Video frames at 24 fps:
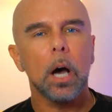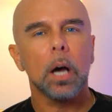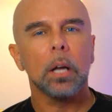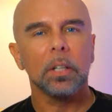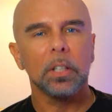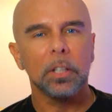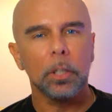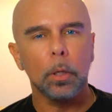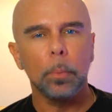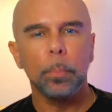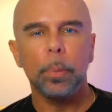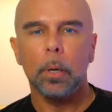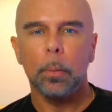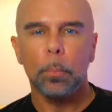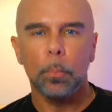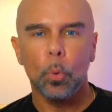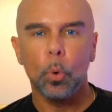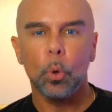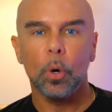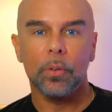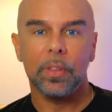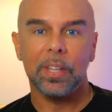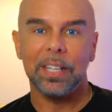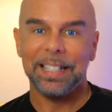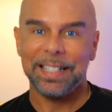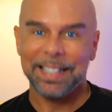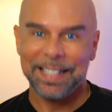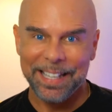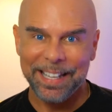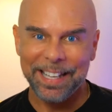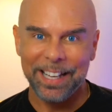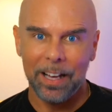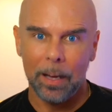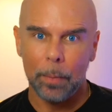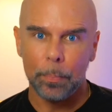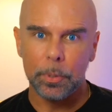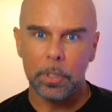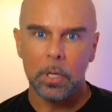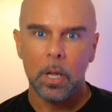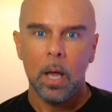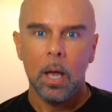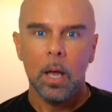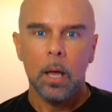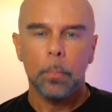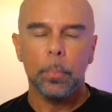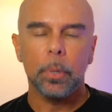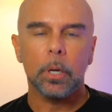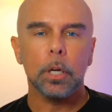a little bit more than tips,
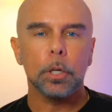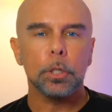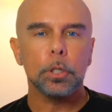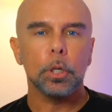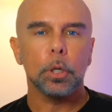because